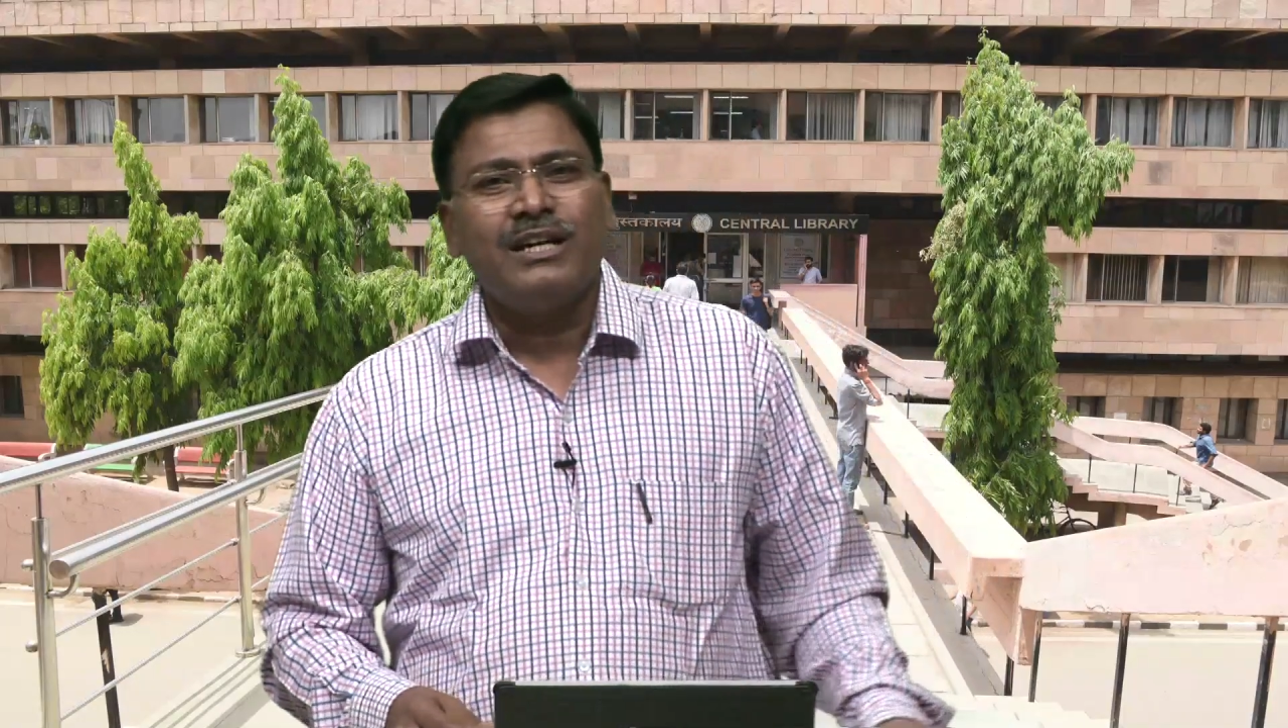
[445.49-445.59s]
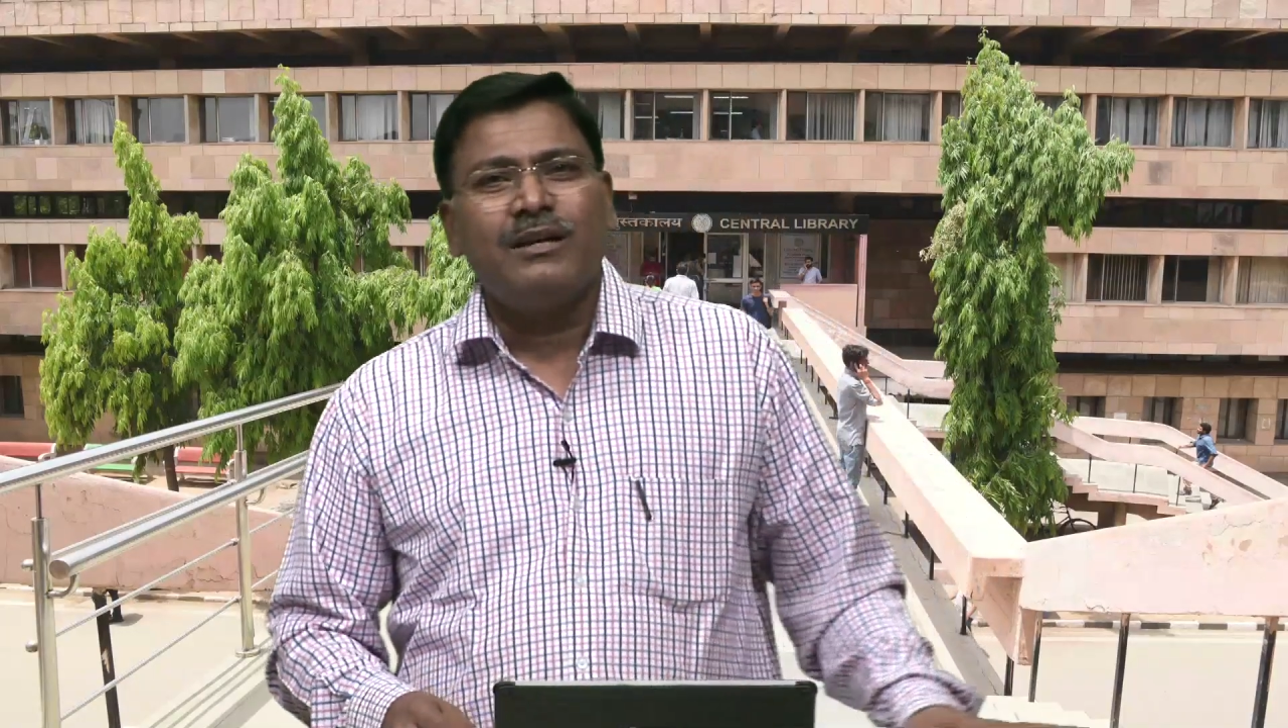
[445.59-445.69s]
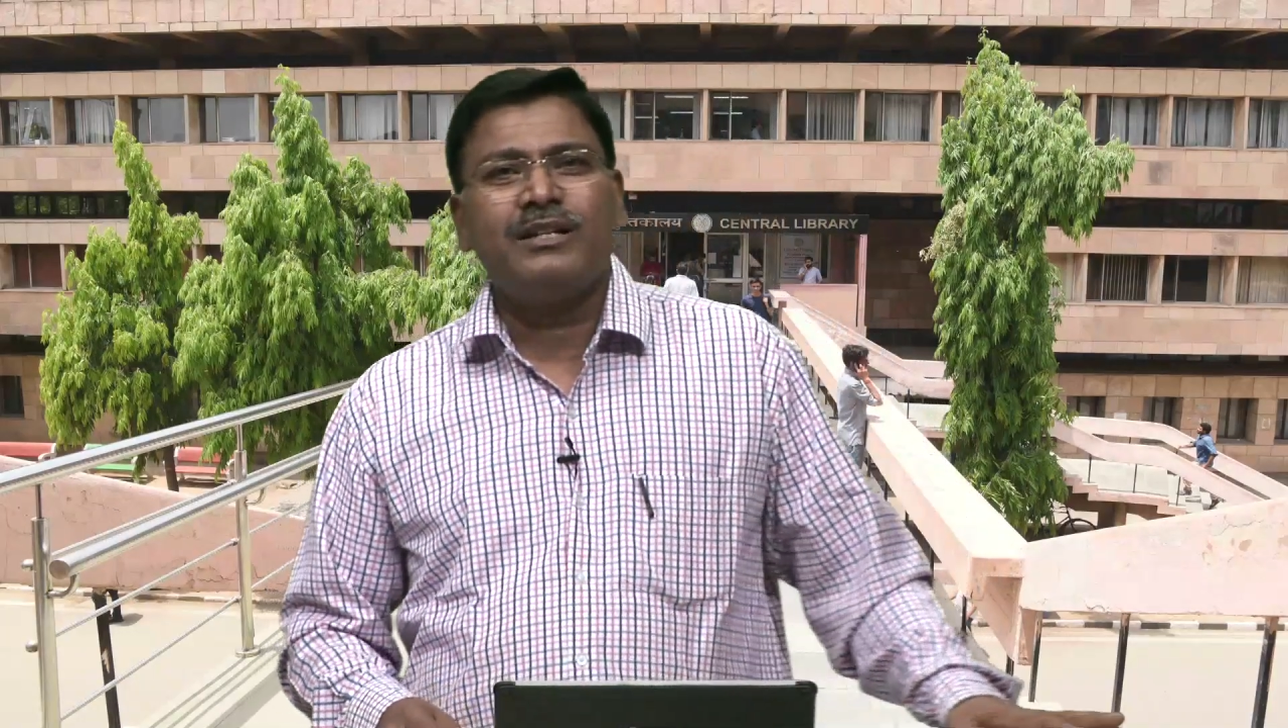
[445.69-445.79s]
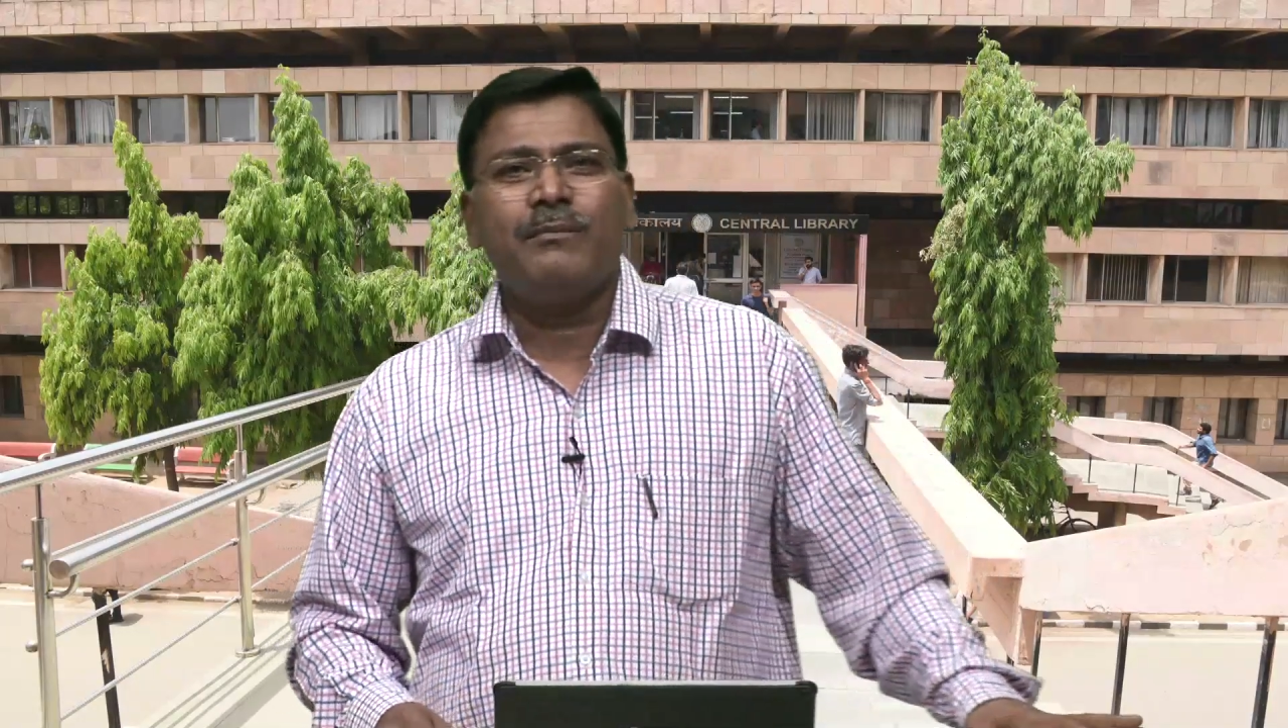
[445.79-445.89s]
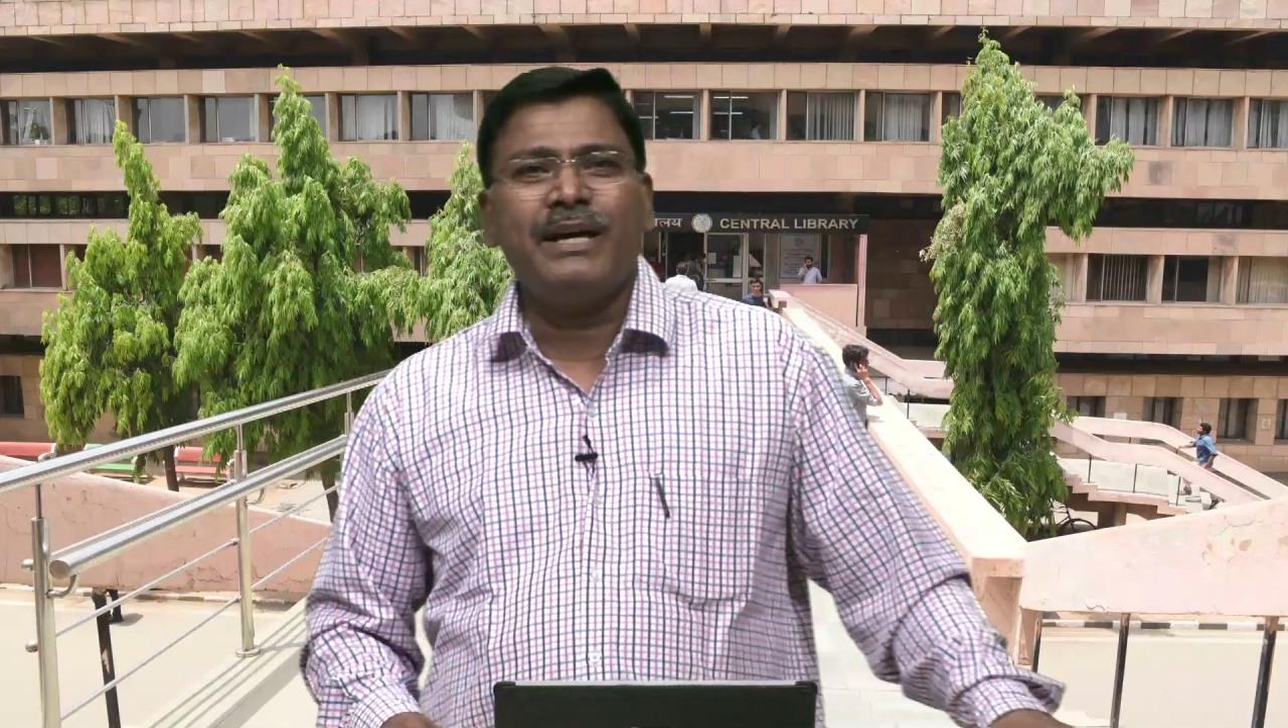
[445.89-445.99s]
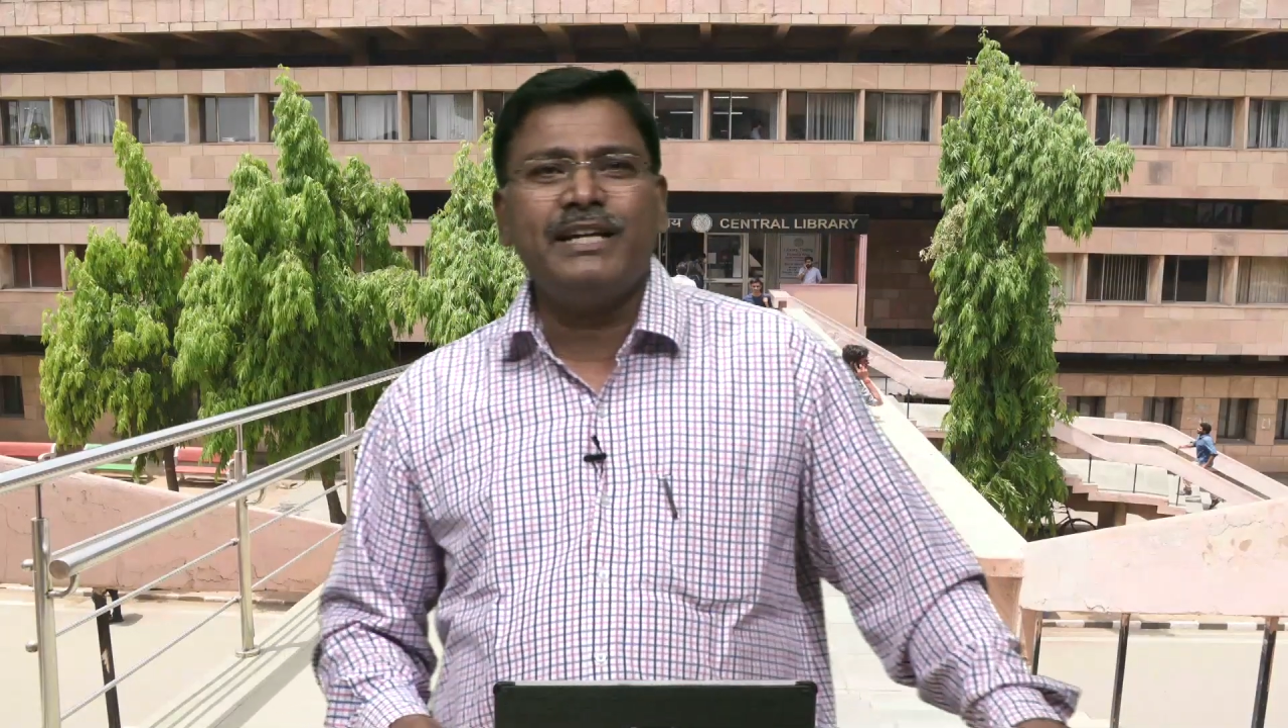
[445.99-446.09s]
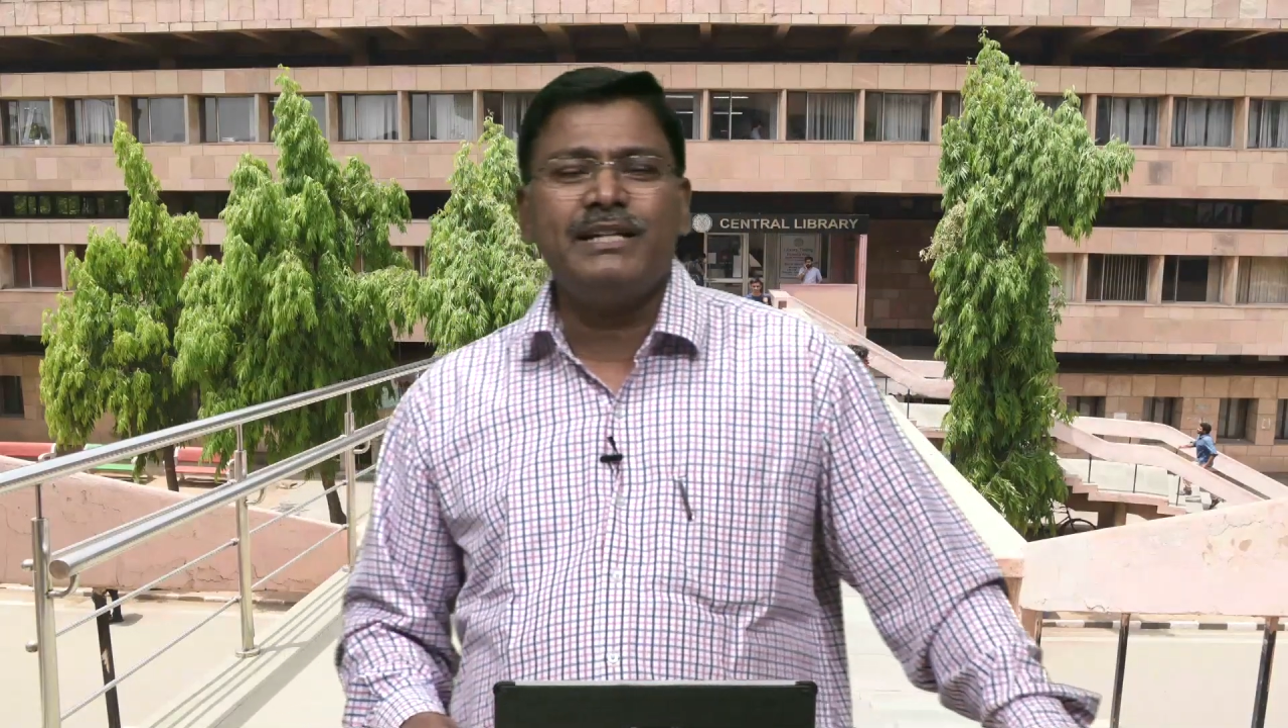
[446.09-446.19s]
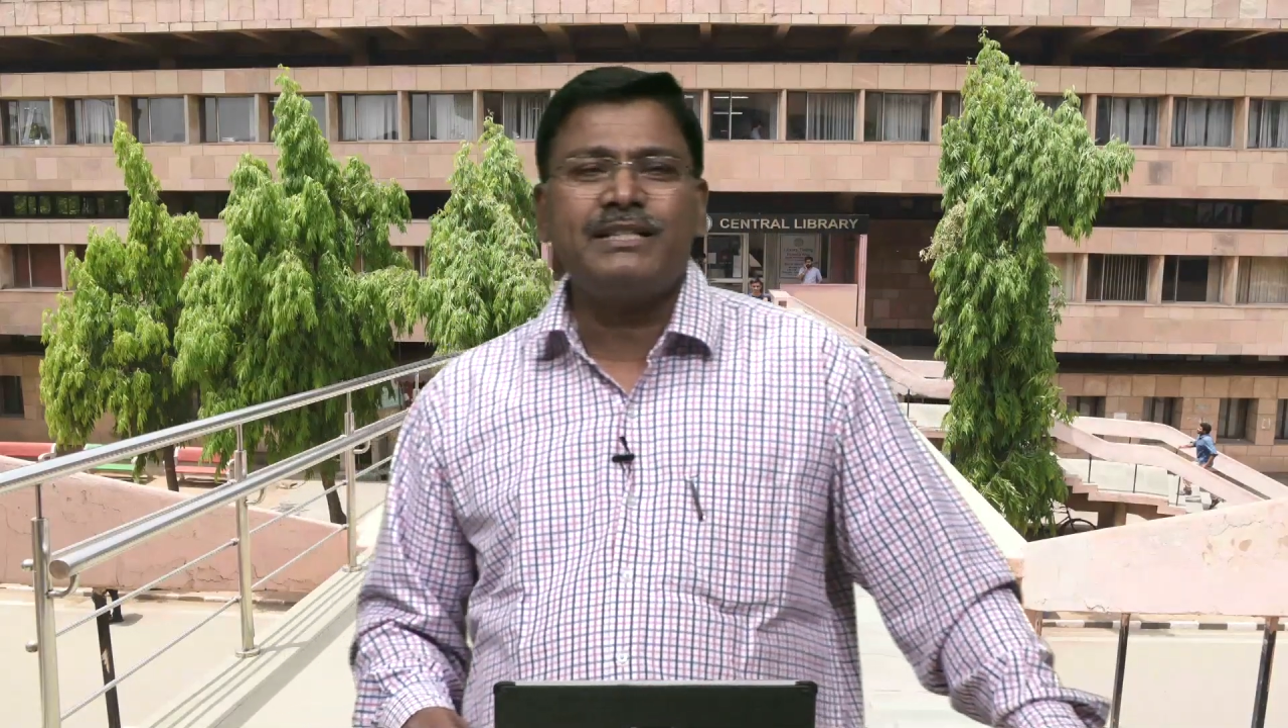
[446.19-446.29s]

the many